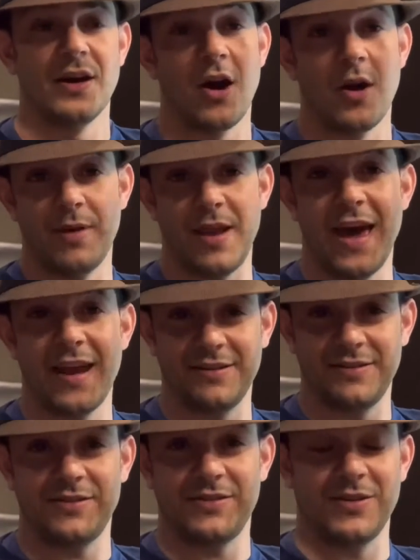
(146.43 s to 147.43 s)
Our
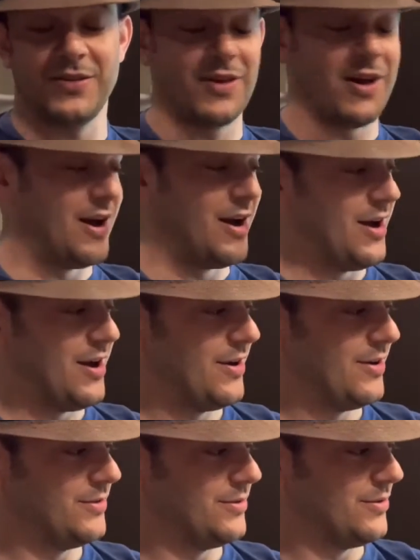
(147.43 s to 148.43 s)
bananas,
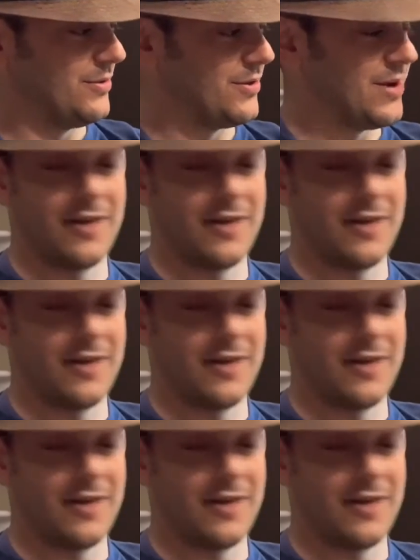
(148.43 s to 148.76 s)
they're